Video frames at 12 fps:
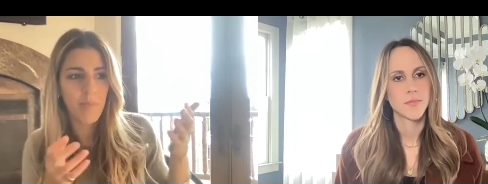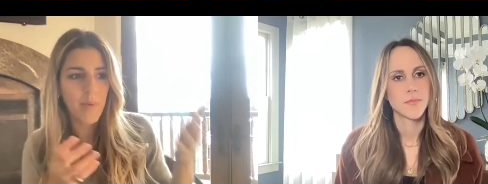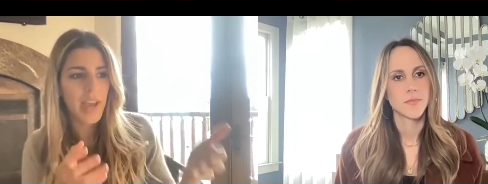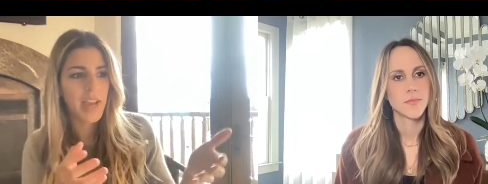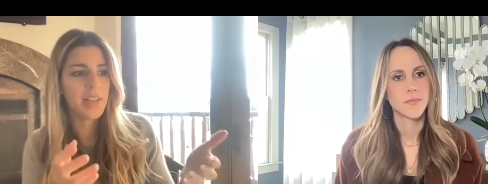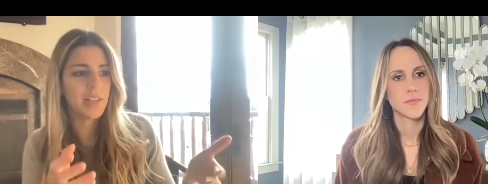
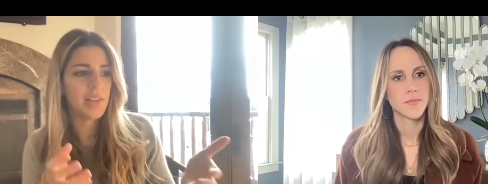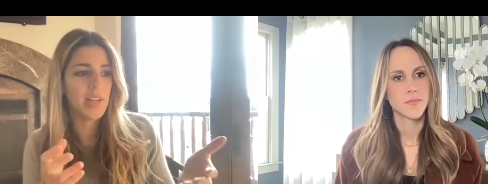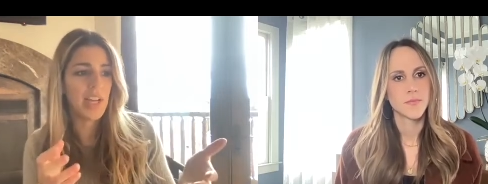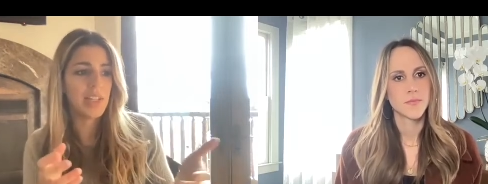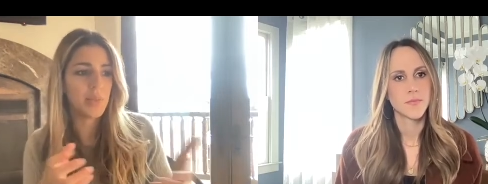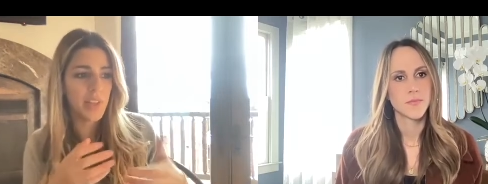Speaker 1: back in the
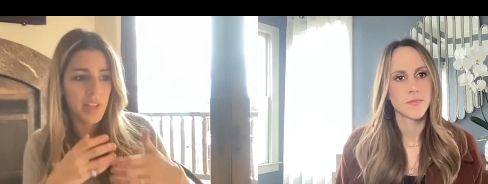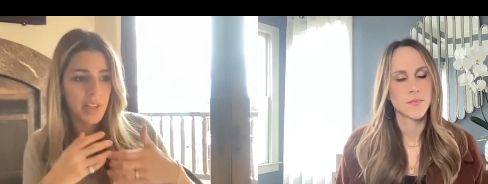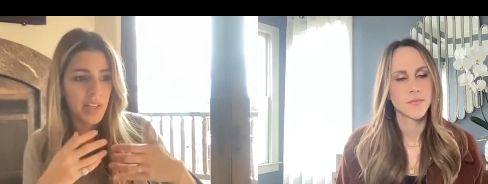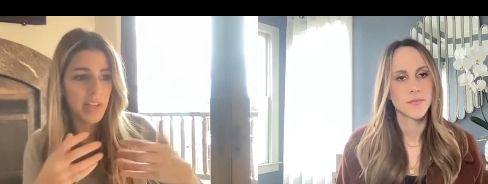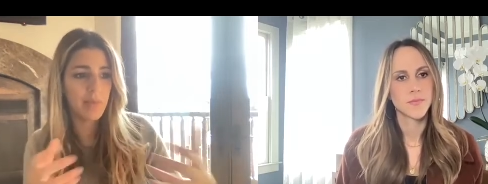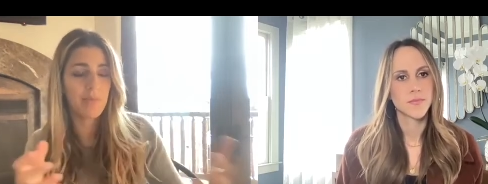days where the
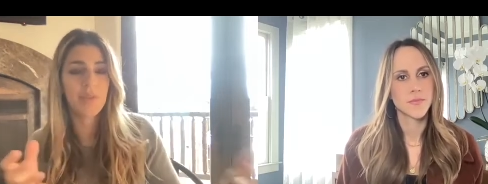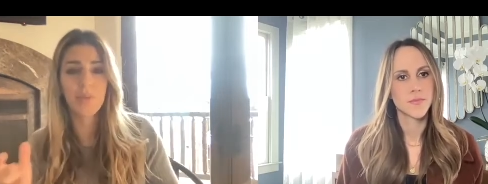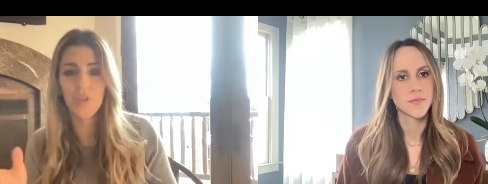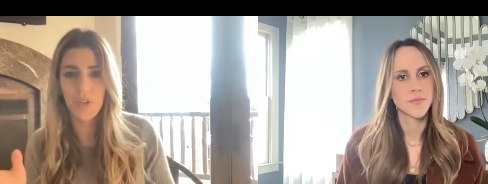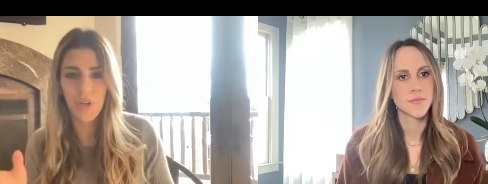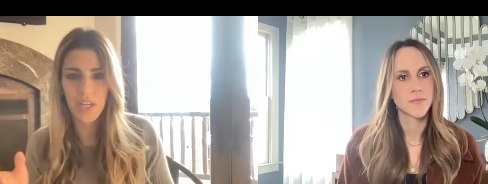hymns
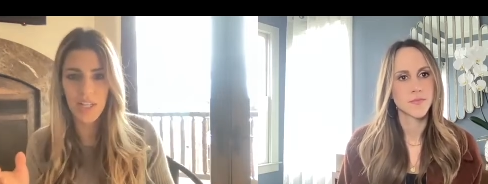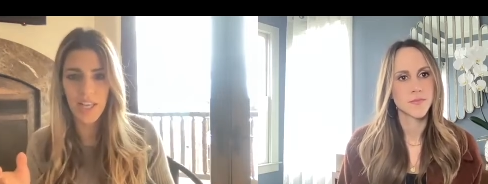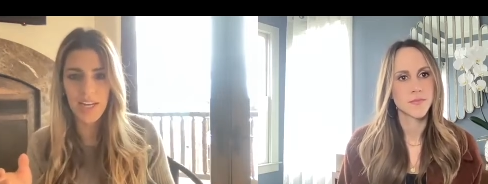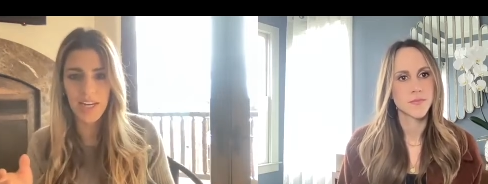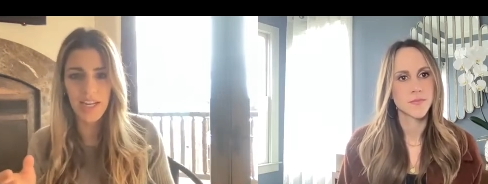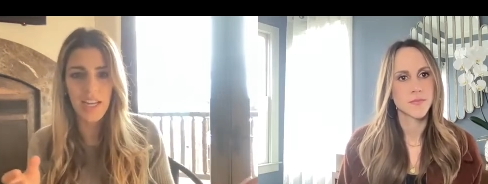were
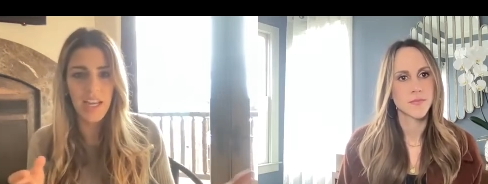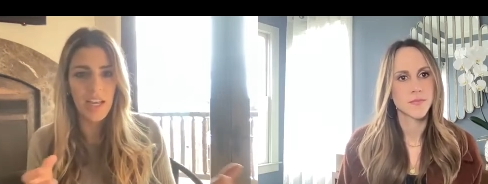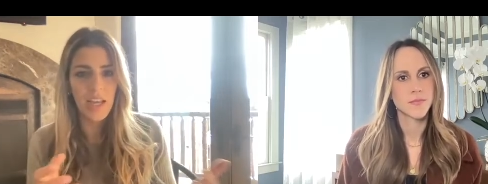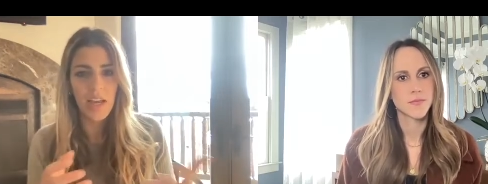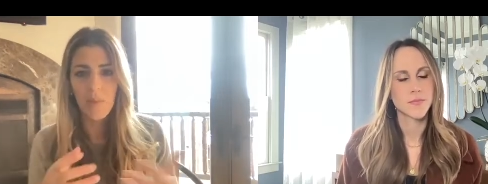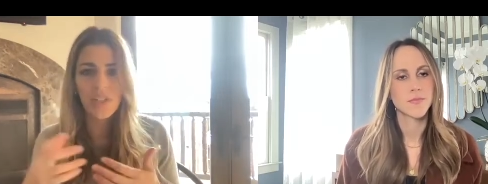circulating,
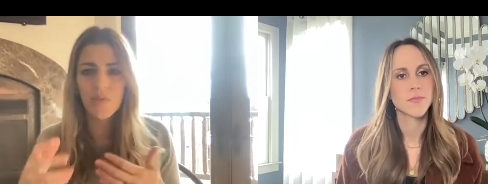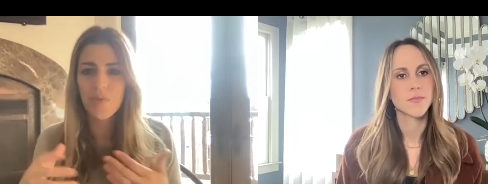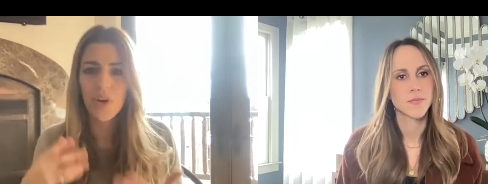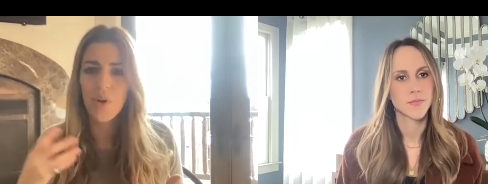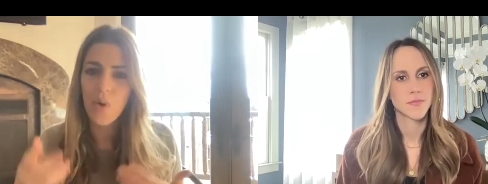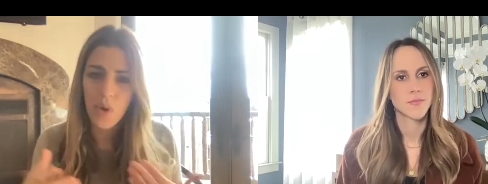it wasn't
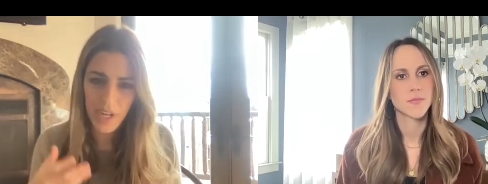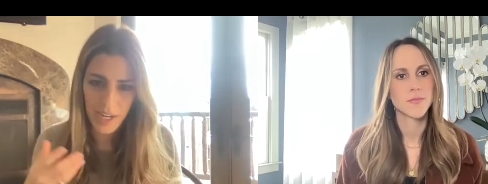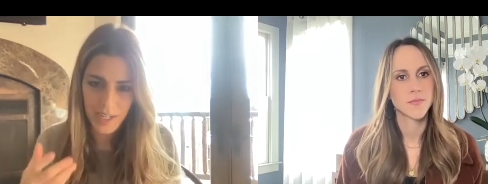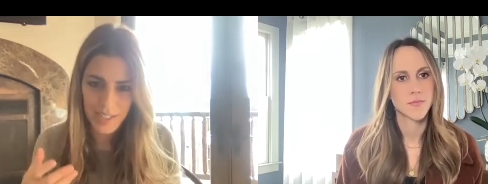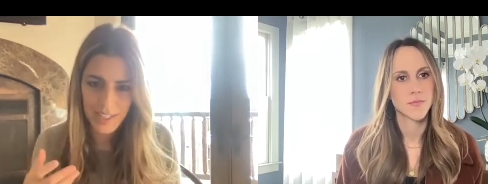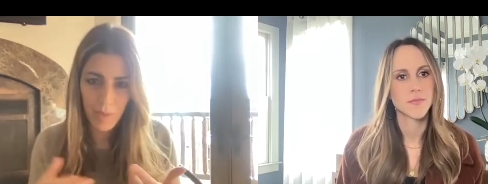
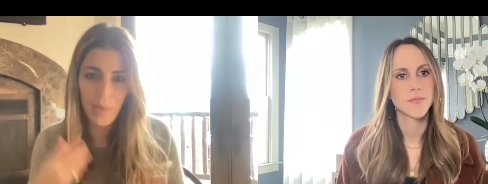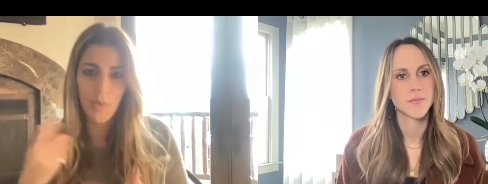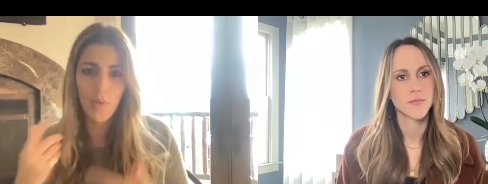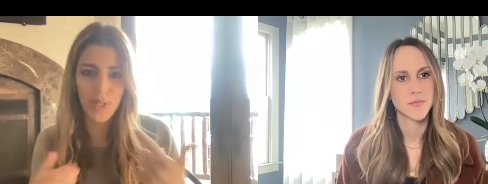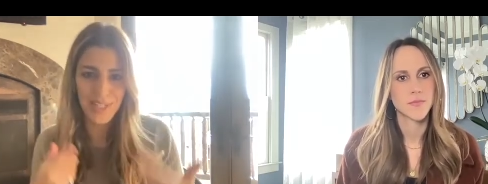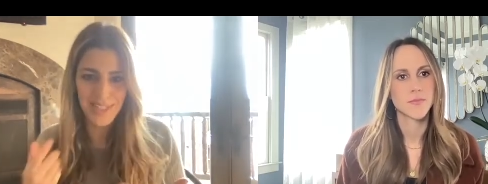recordings that
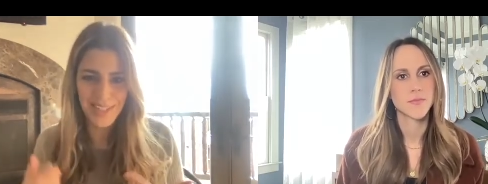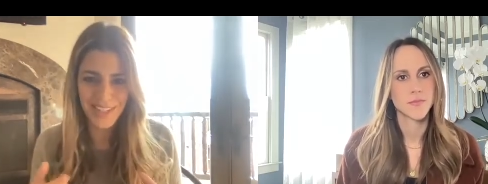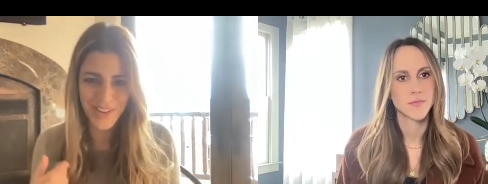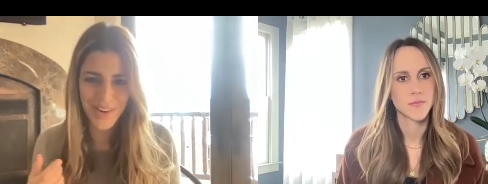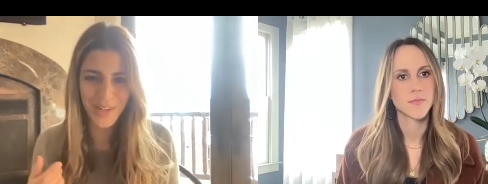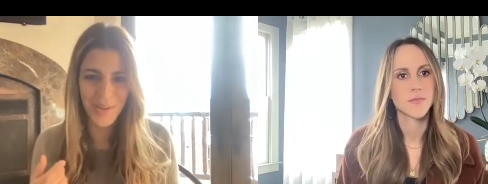people were listening
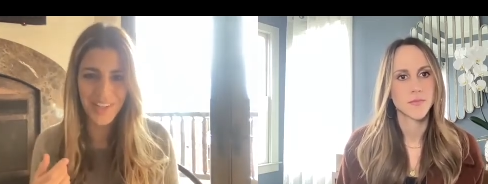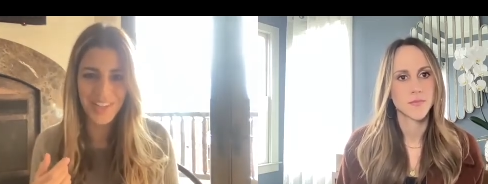to to learn